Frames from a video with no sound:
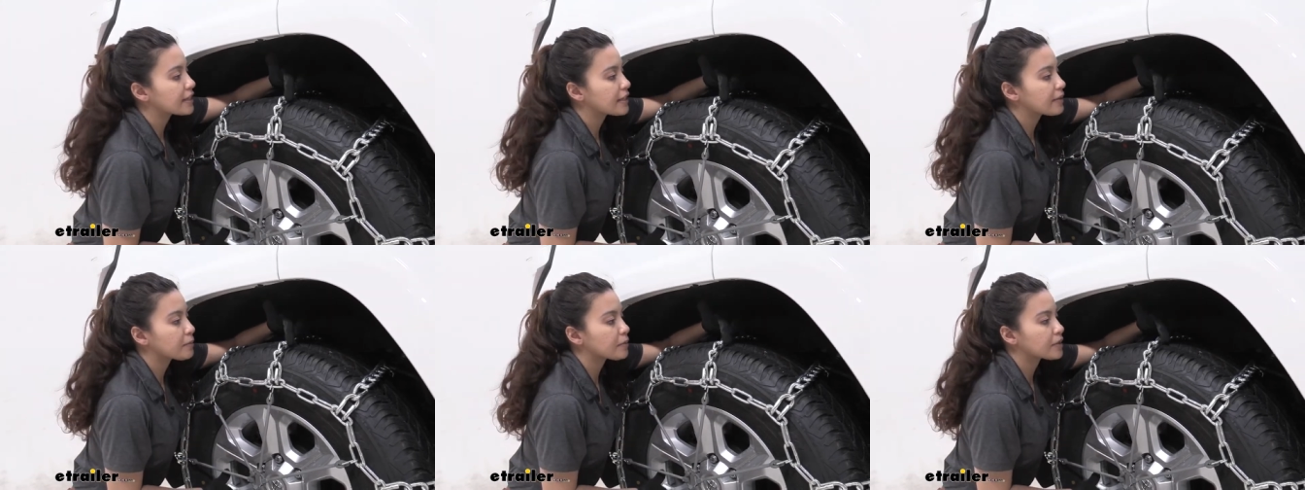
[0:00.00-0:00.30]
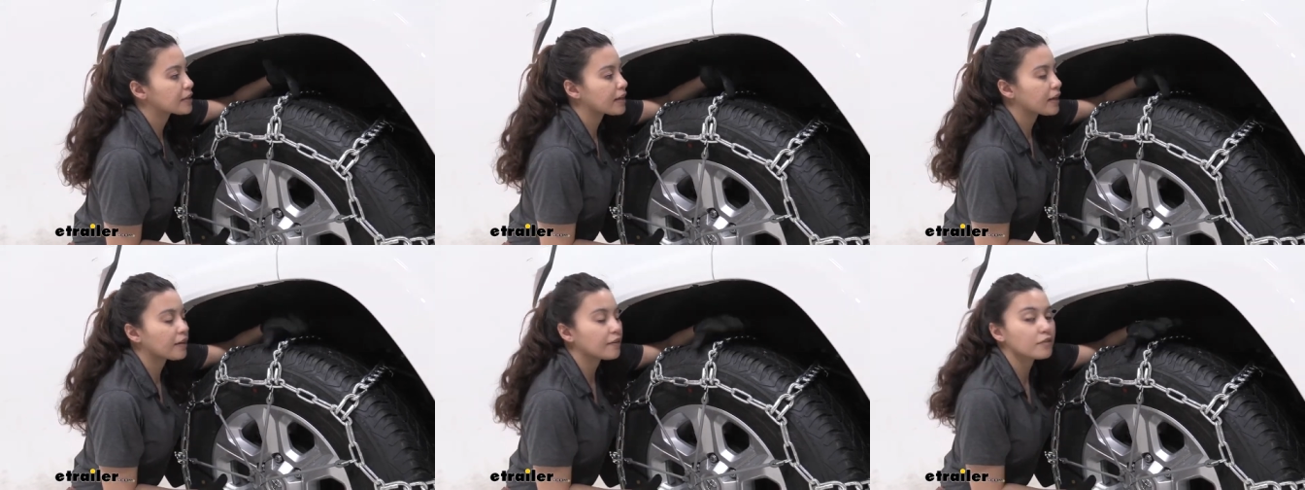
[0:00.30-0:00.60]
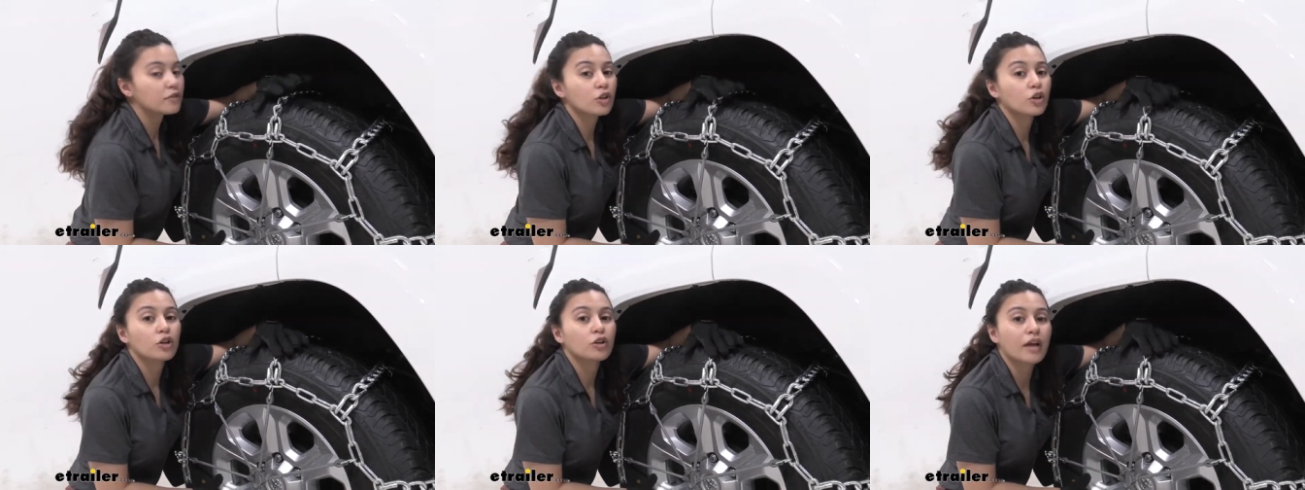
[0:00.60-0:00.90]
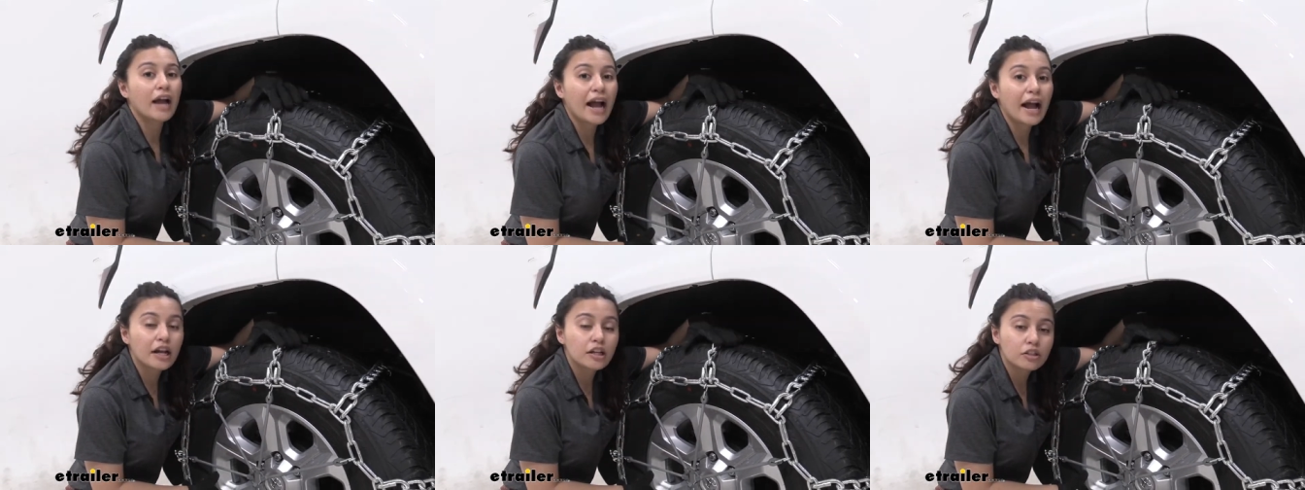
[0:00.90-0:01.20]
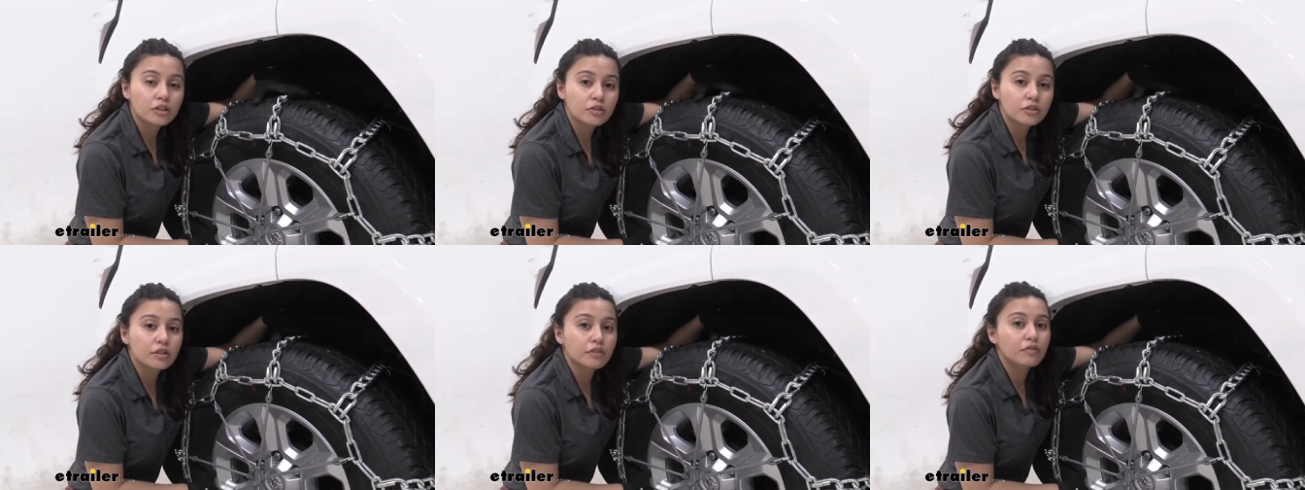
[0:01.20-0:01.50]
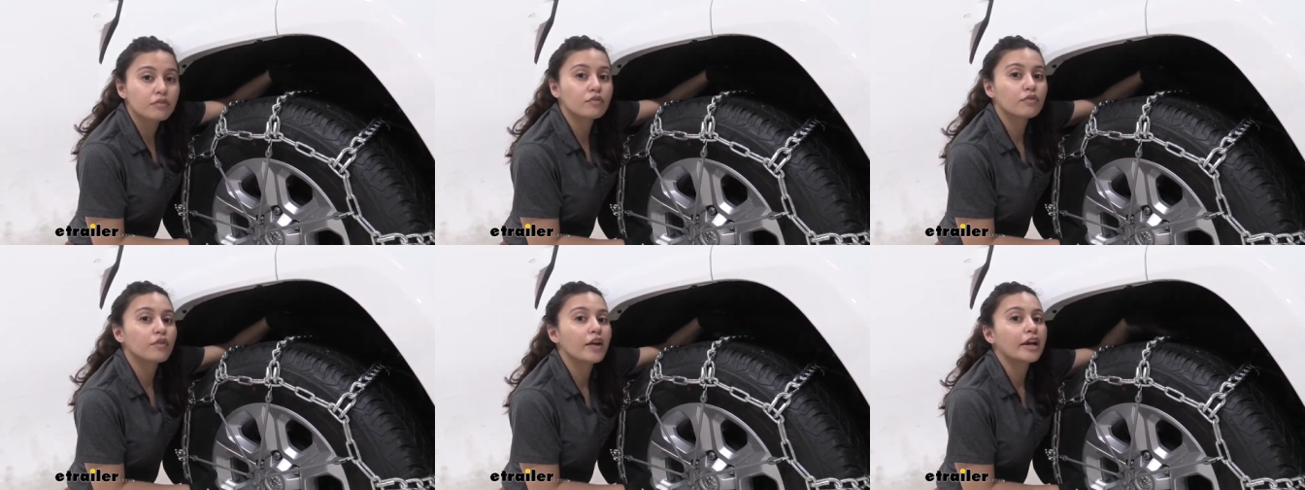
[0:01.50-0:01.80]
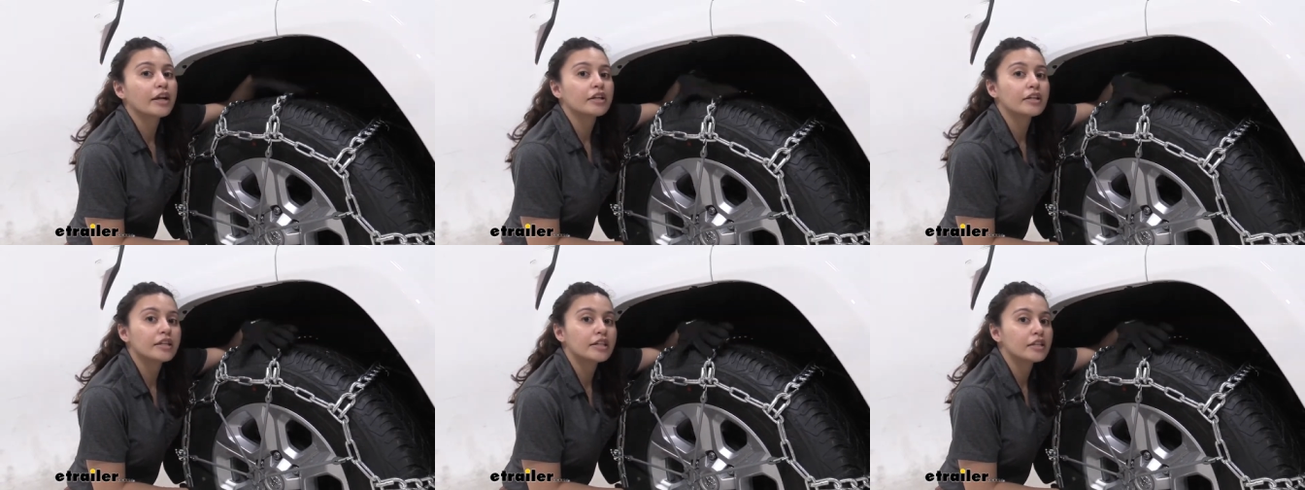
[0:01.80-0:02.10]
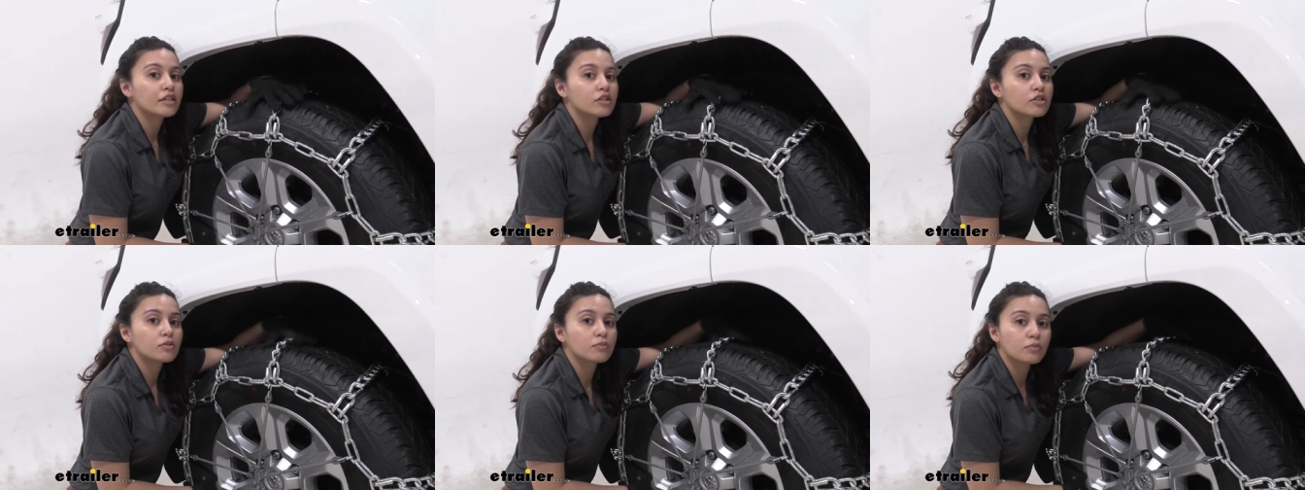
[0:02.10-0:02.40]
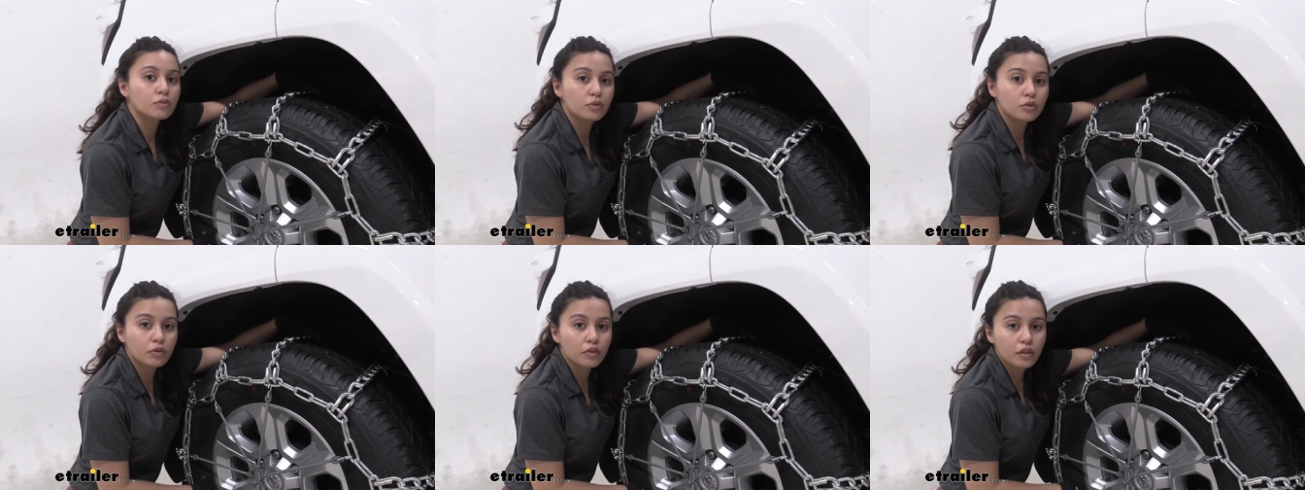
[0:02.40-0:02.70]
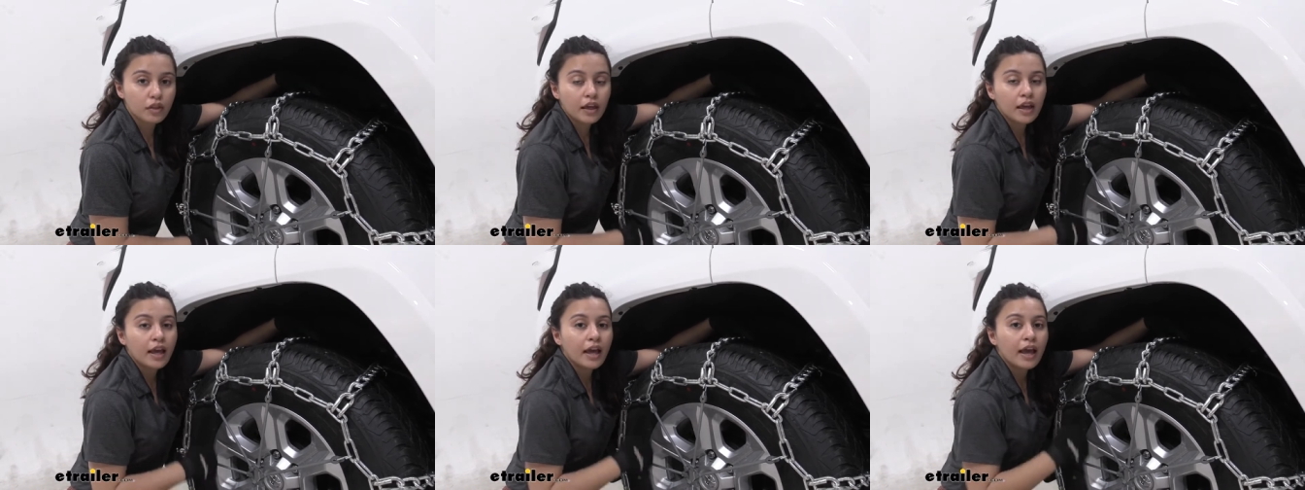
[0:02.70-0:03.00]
themselves are actually very smooth,